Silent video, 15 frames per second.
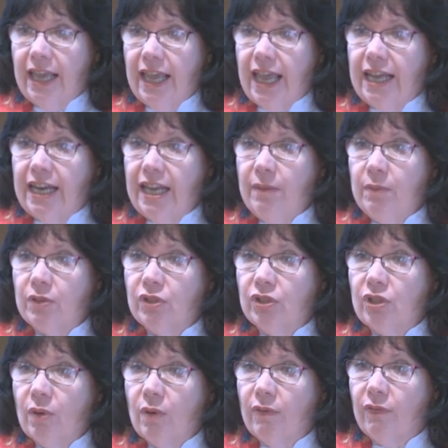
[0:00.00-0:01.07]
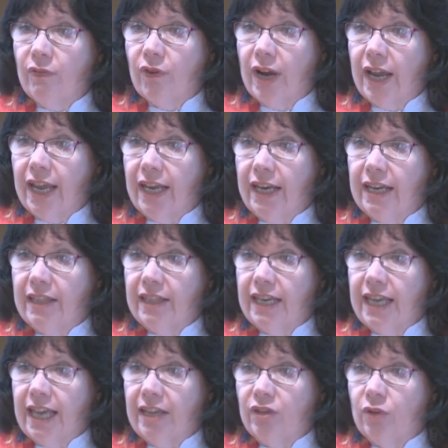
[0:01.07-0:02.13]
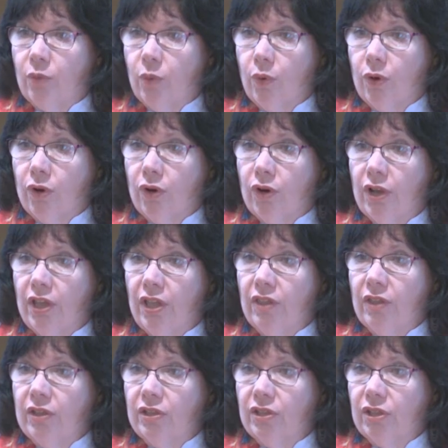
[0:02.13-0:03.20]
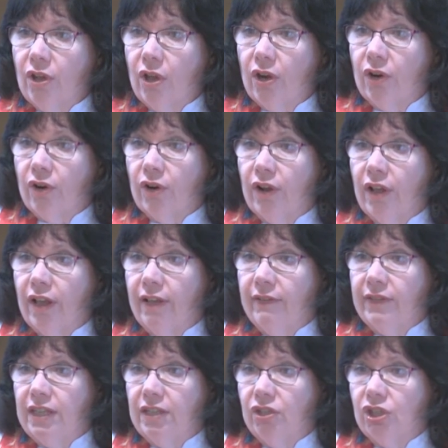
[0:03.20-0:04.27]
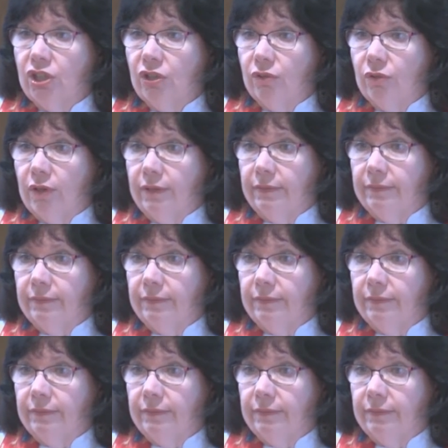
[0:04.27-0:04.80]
and he was so afraid that he had to order the slaughter of these children.